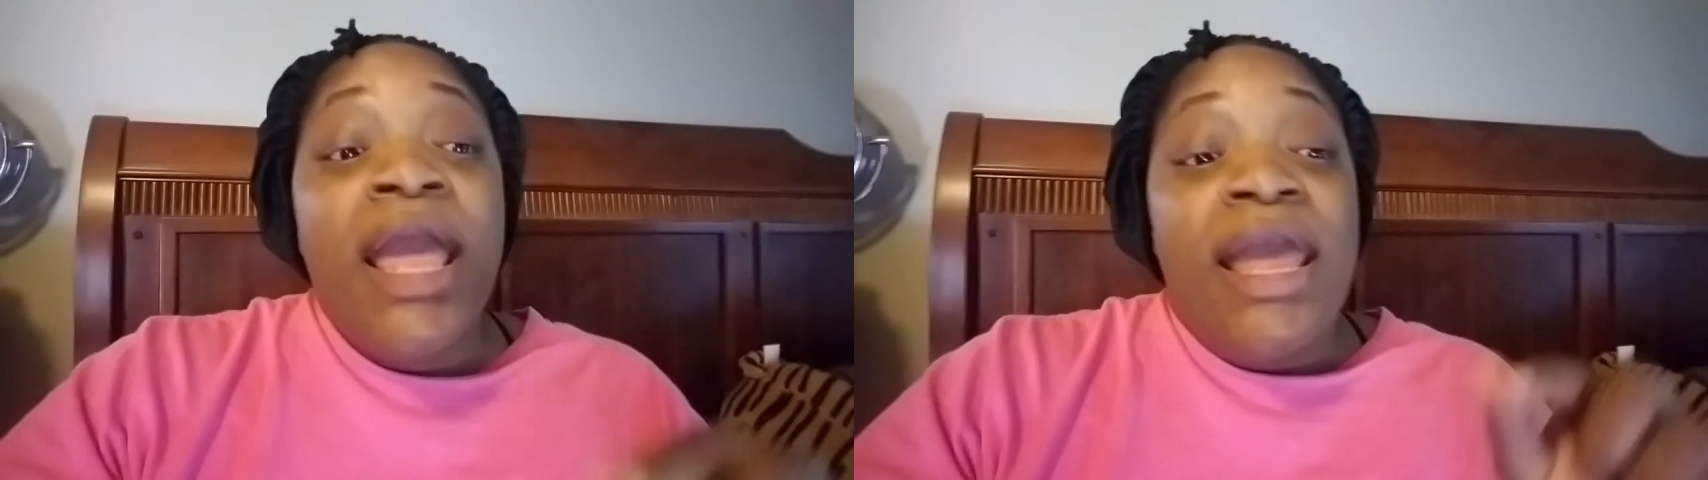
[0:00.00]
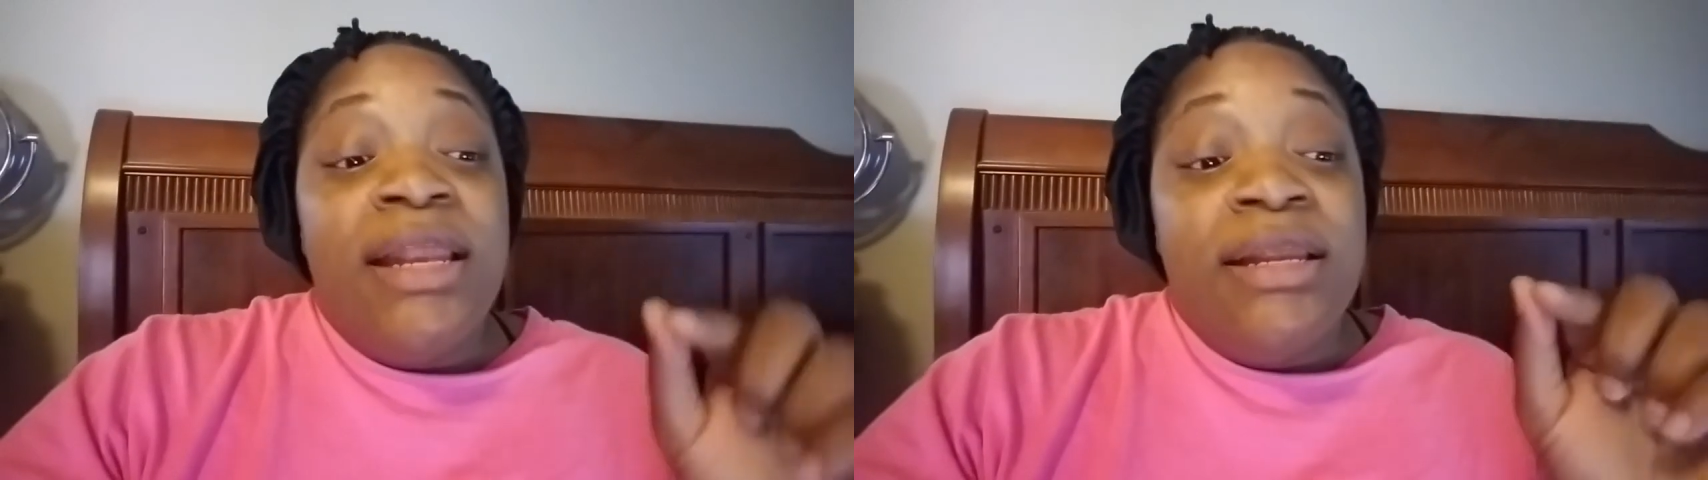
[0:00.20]

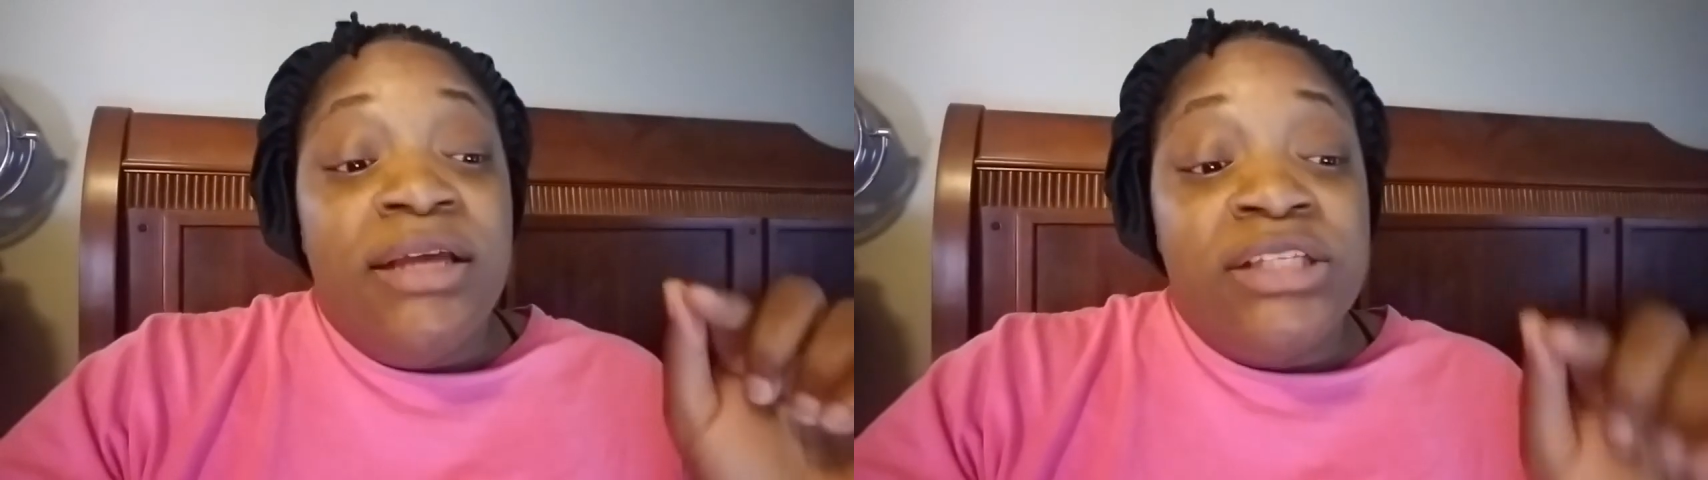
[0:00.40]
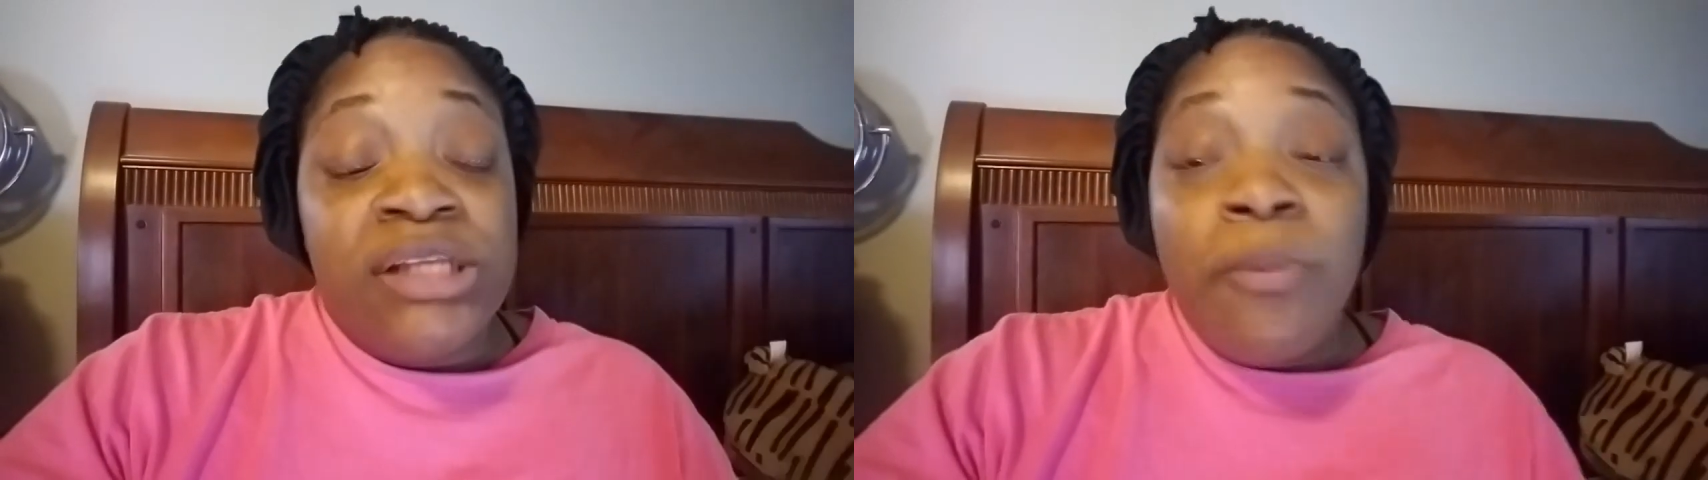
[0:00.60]
and
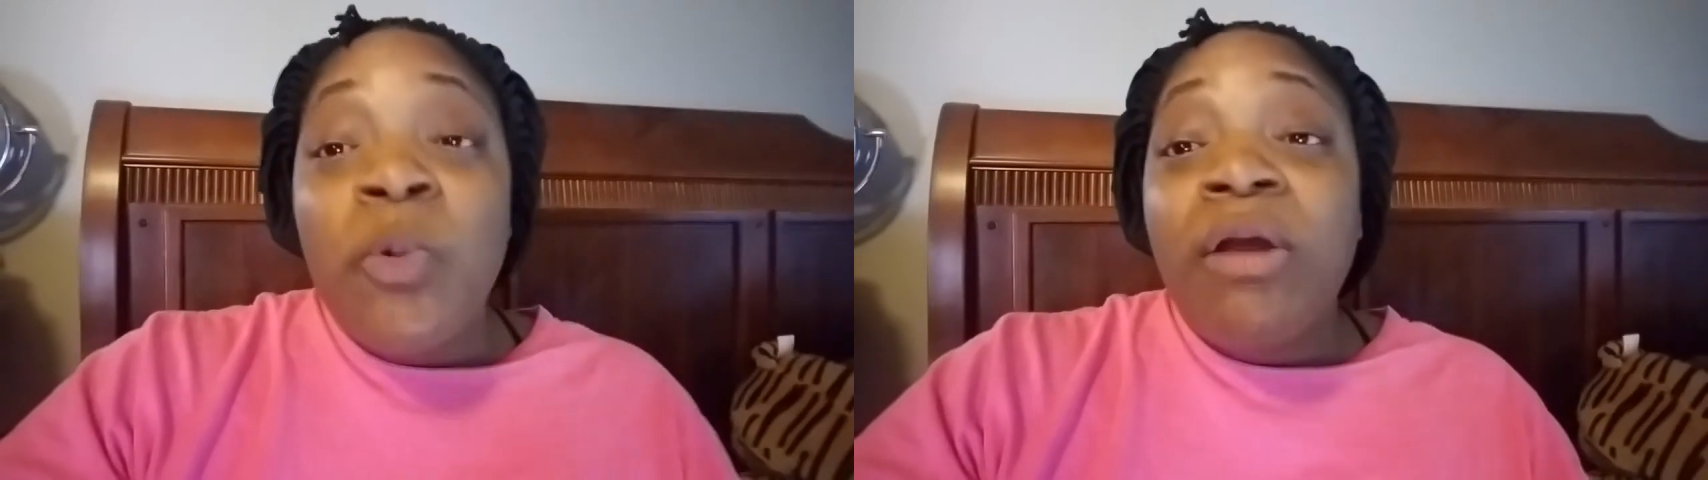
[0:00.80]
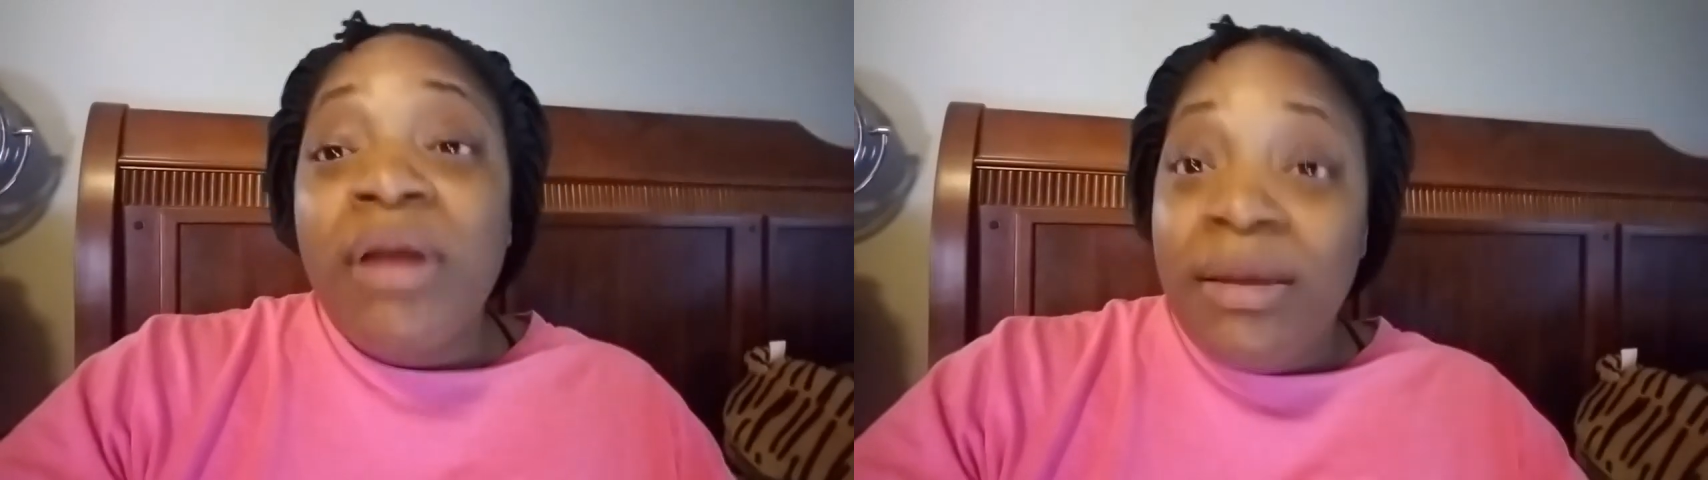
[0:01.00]

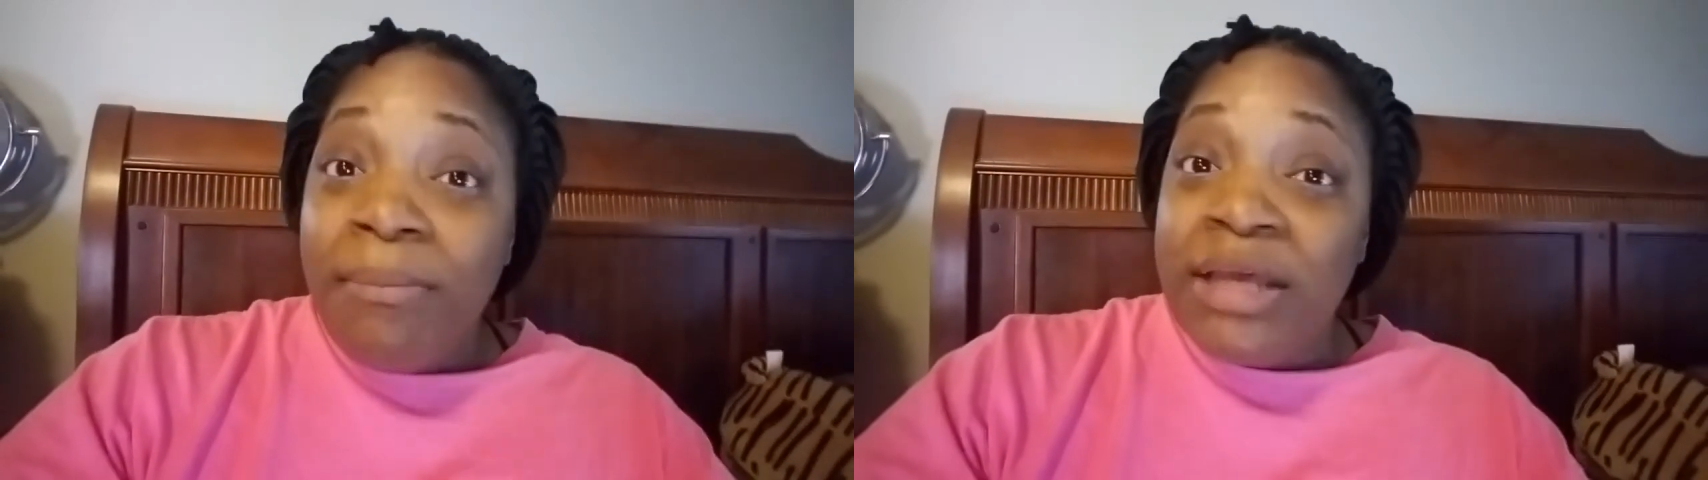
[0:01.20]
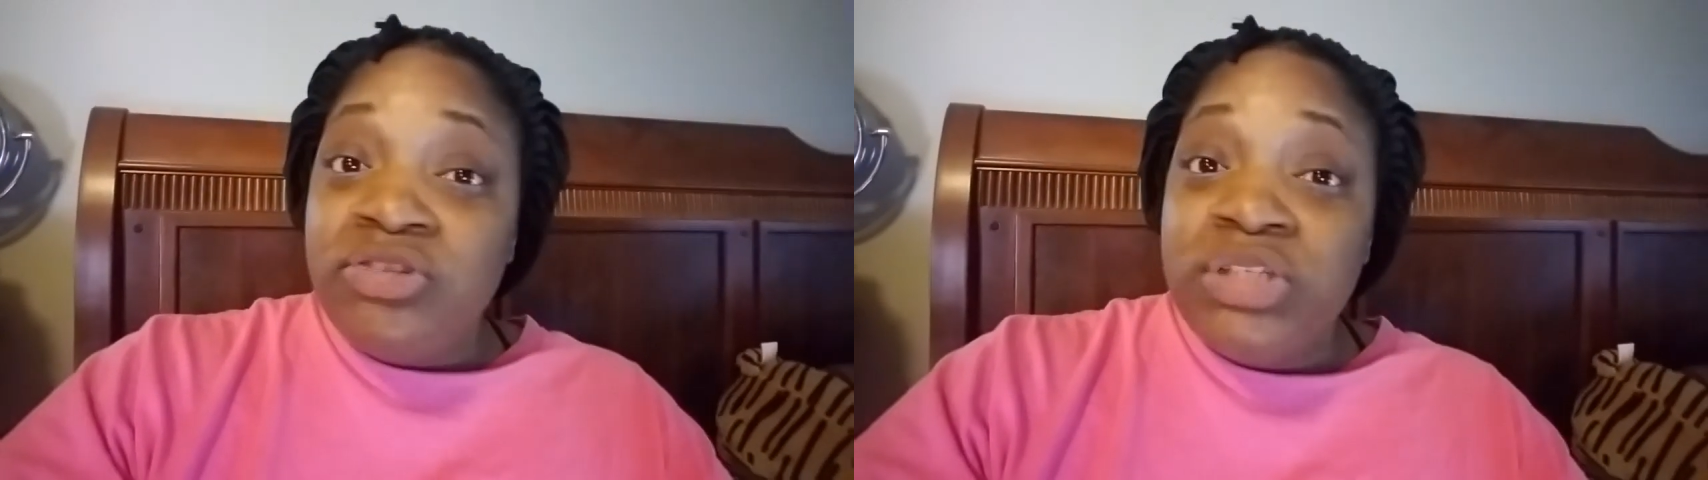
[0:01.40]
somewhere in
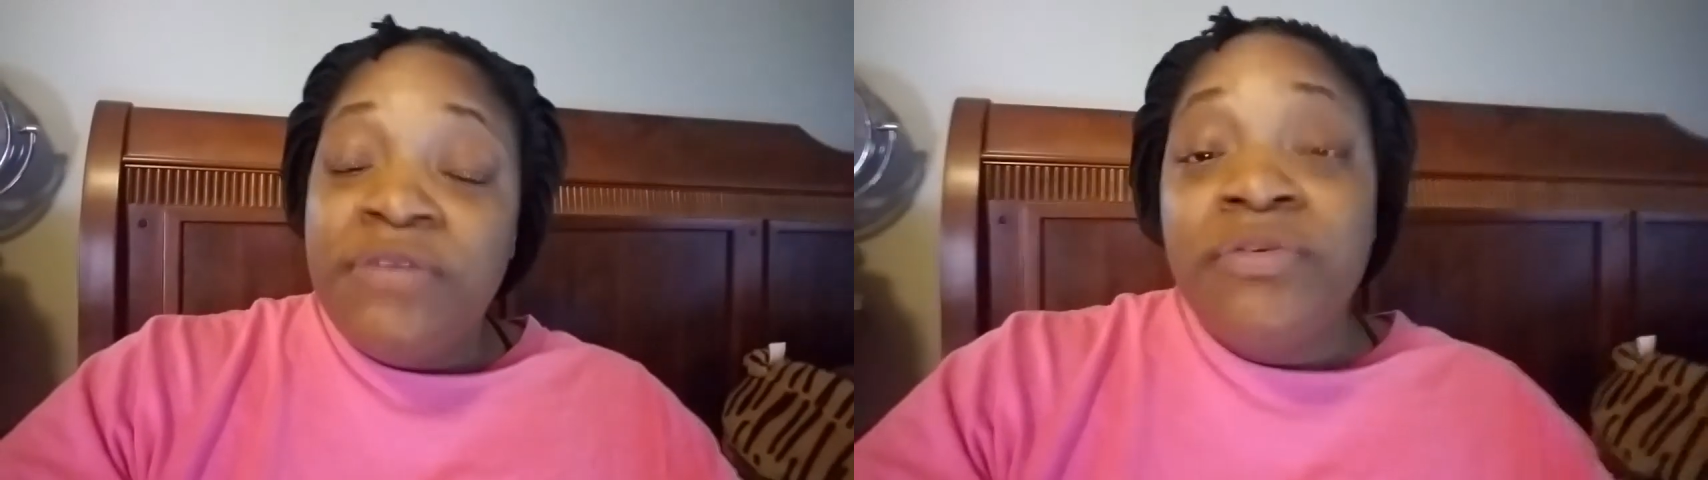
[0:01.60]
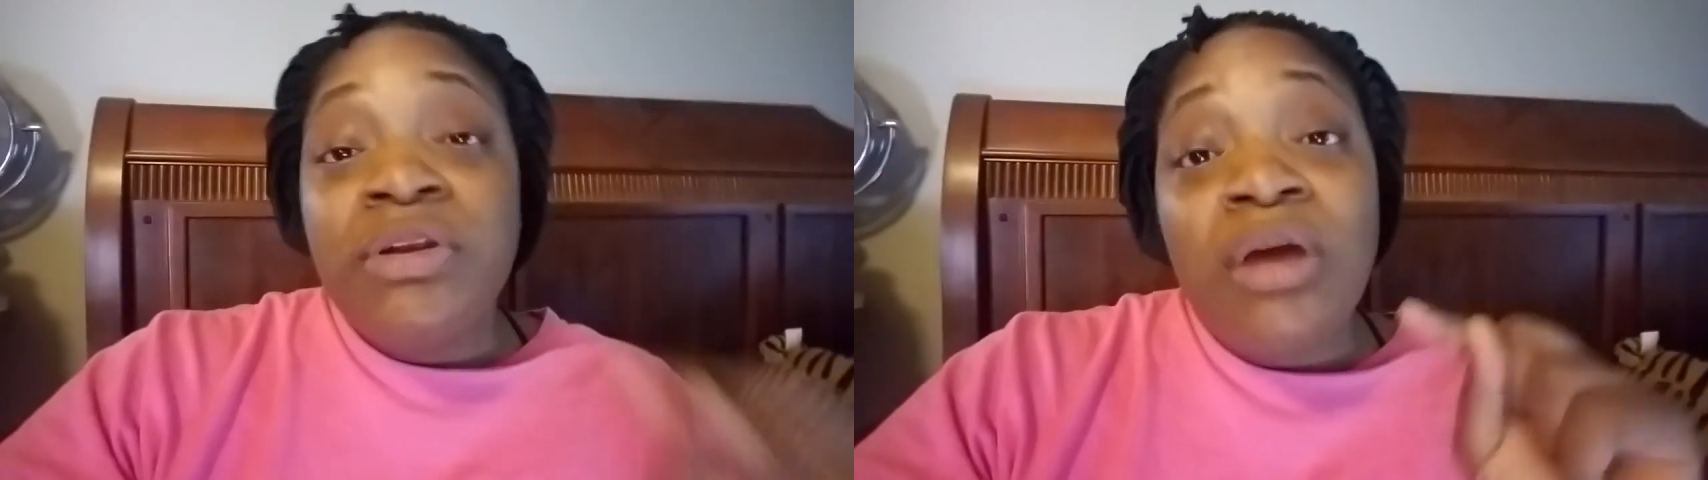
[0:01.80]
my
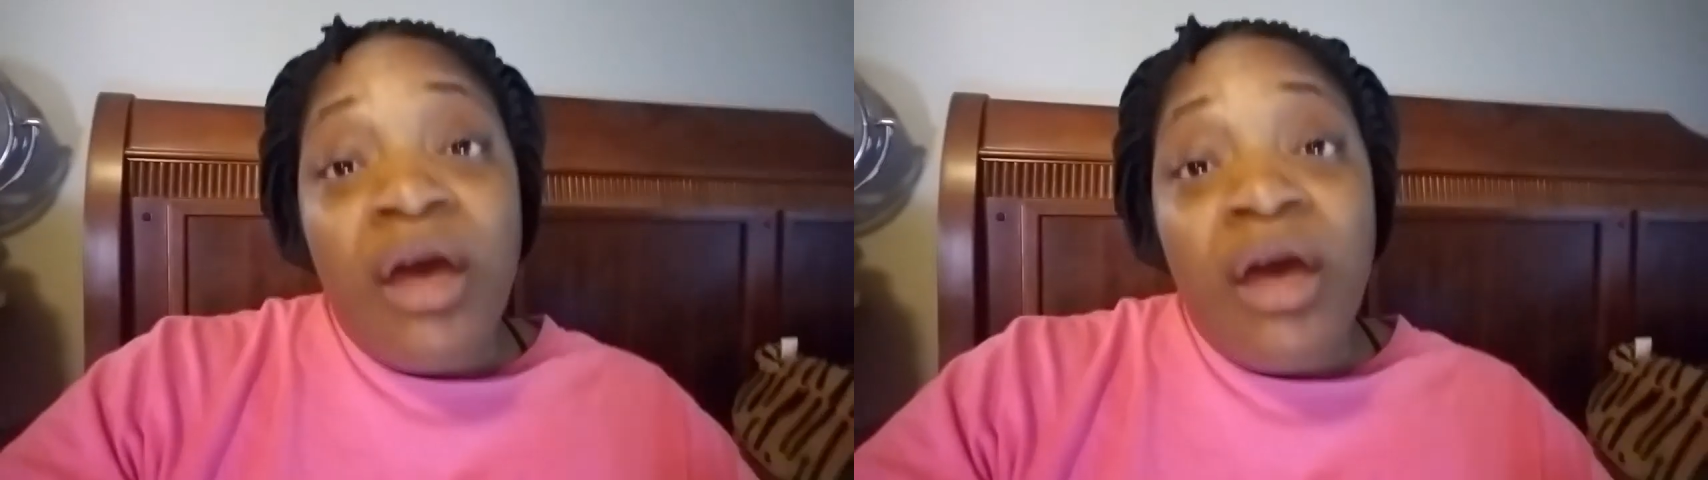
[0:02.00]
certificate of